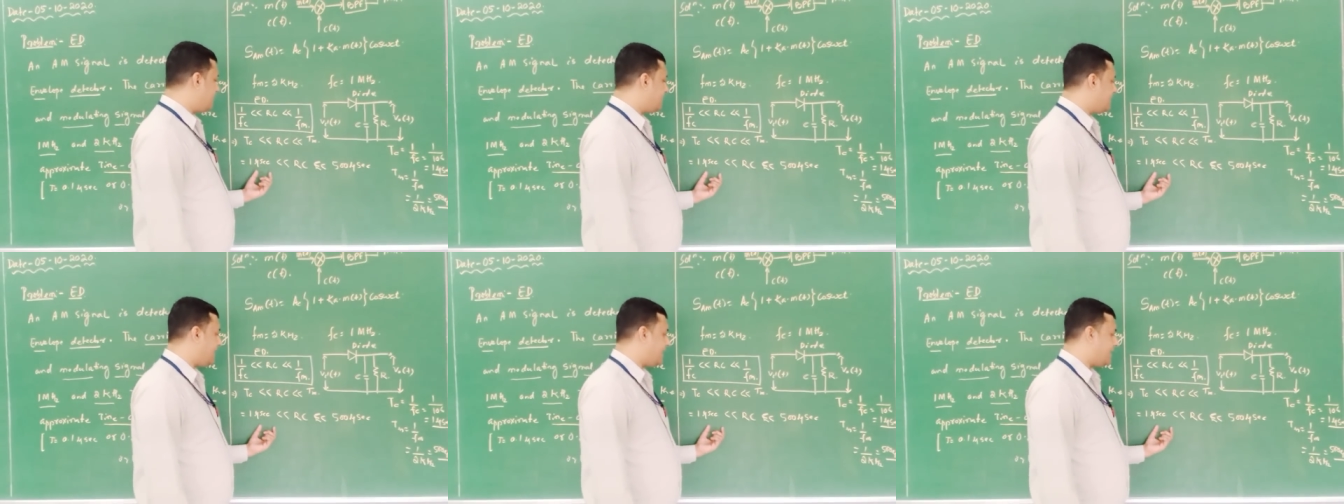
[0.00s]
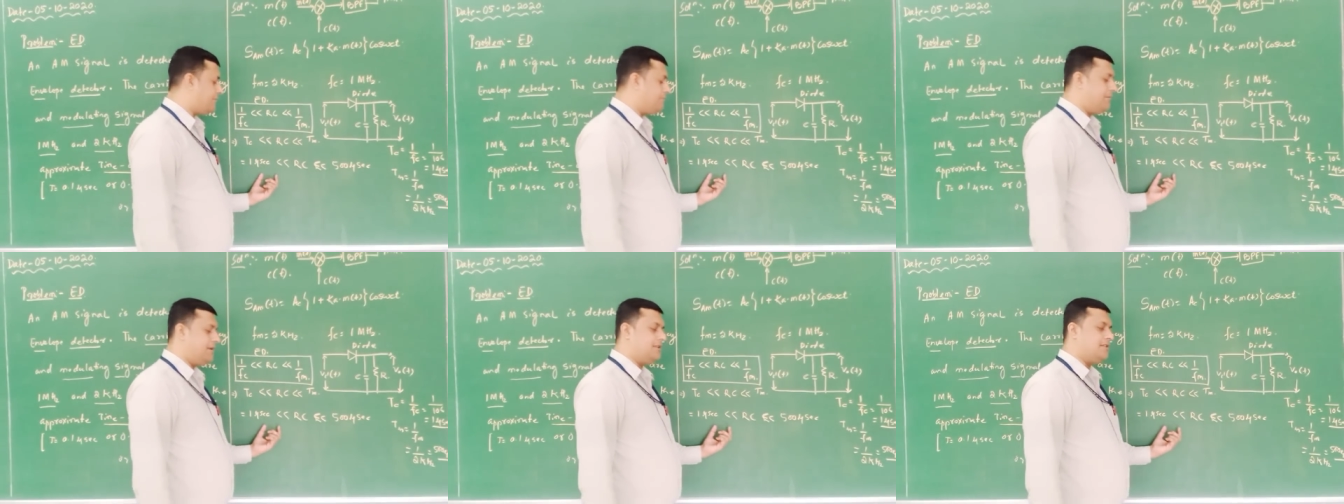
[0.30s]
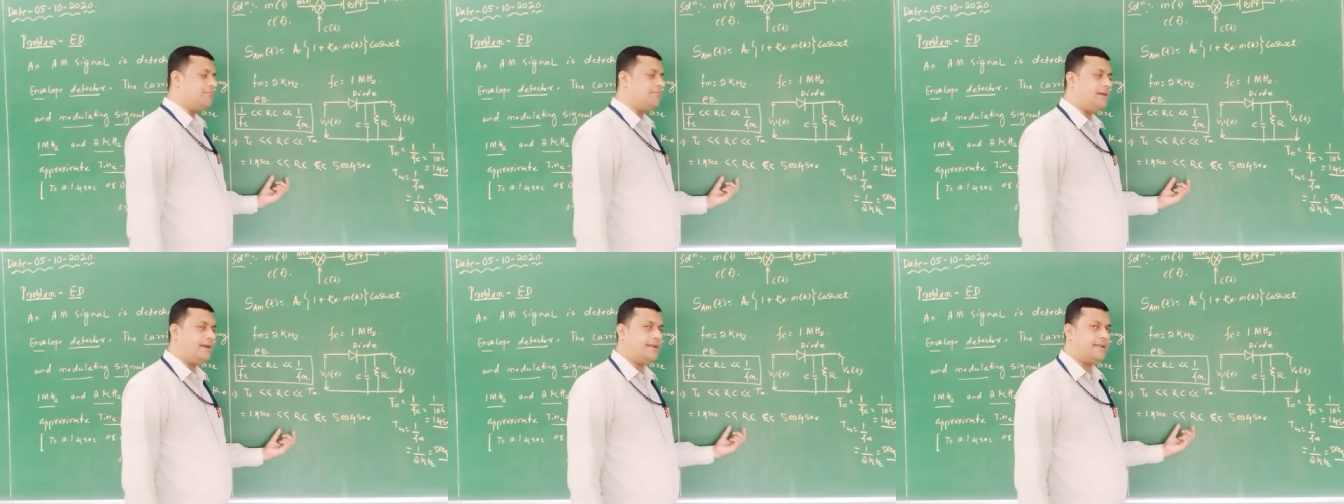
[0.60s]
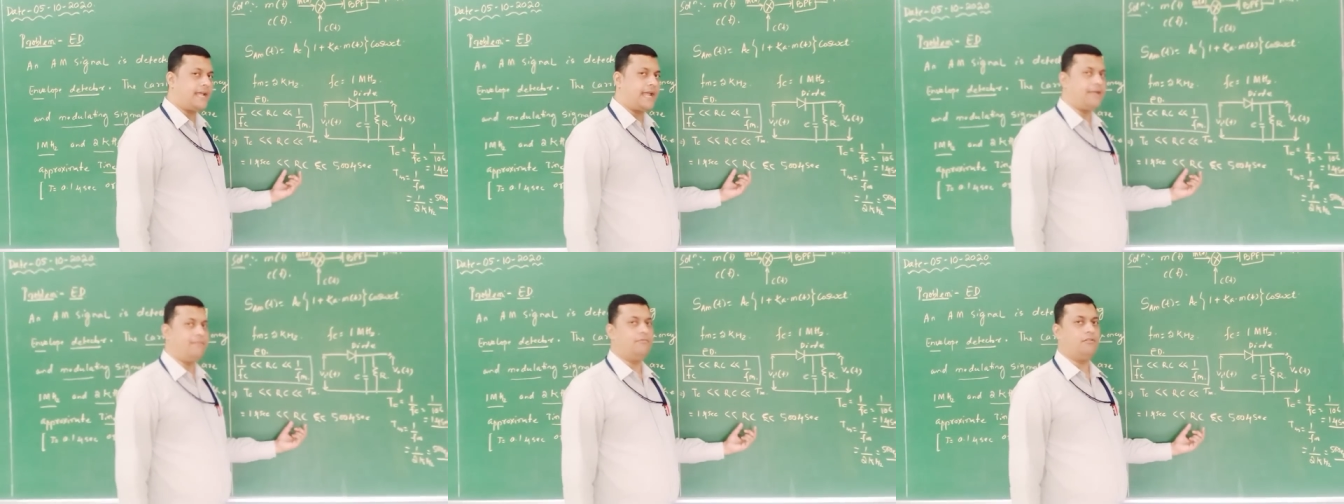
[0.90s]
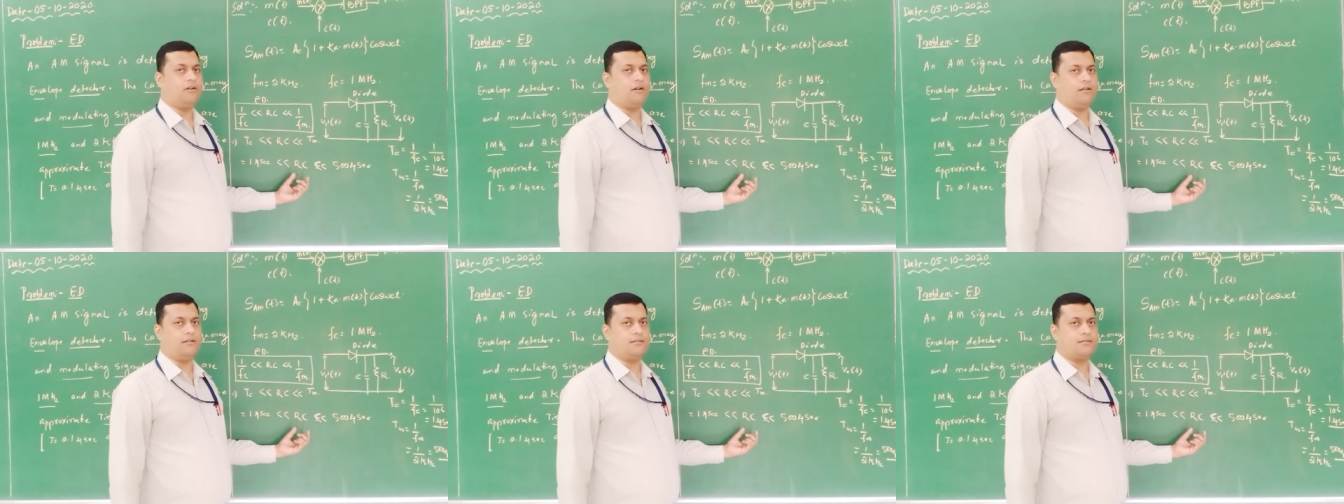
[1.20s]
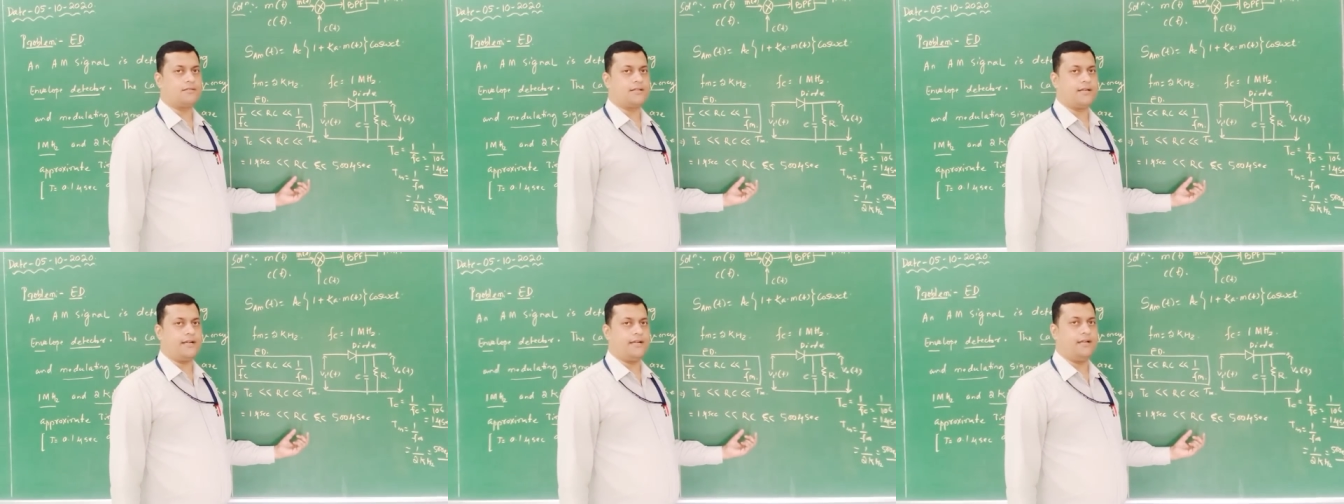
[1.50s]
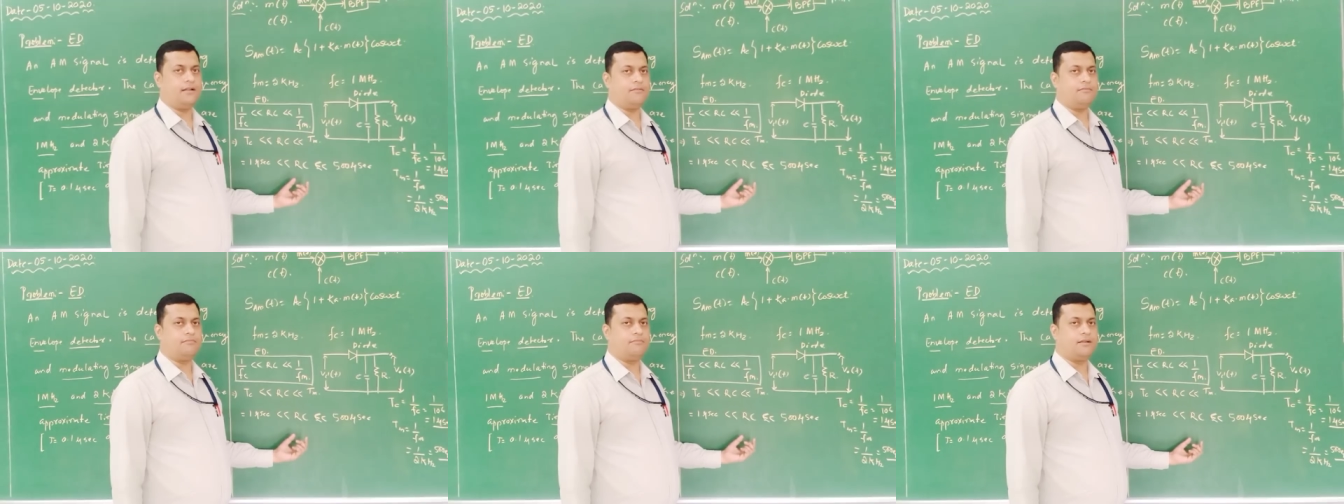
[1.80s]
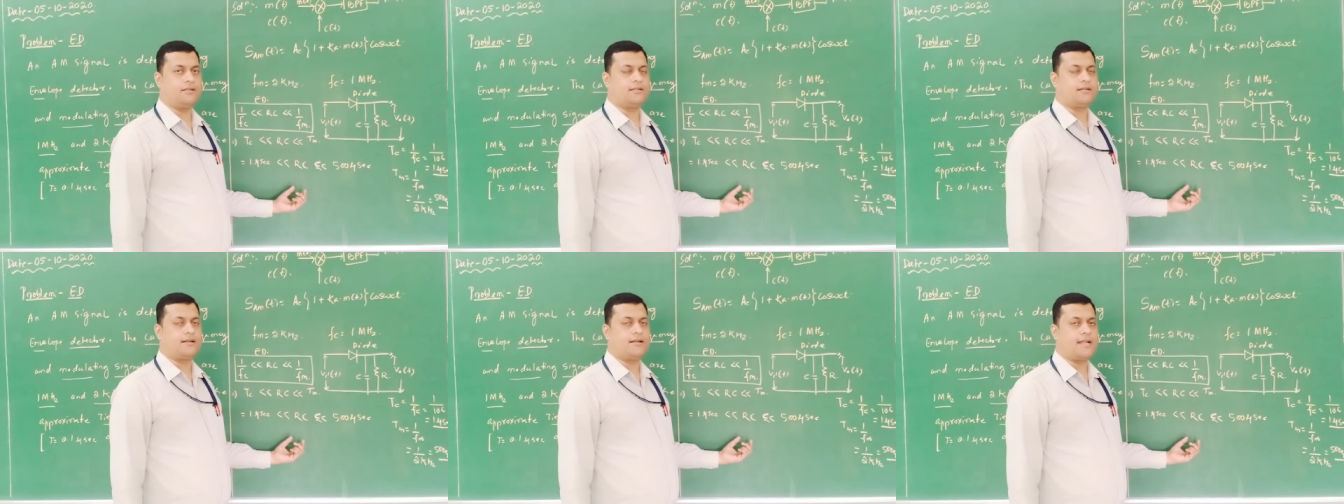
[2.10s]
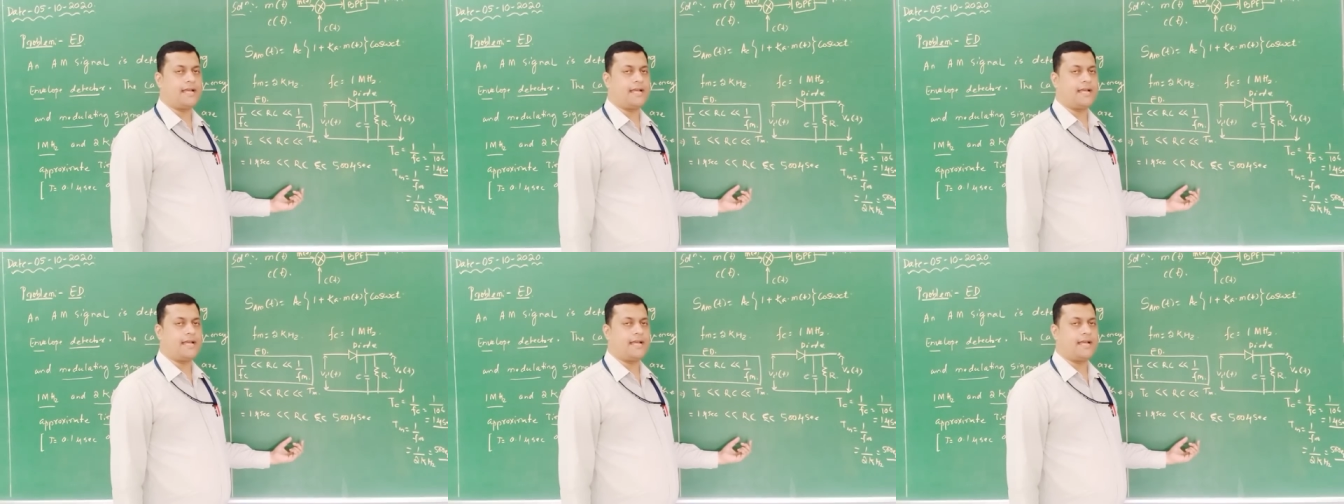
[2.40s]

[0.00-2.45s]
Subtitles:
that means my time constant must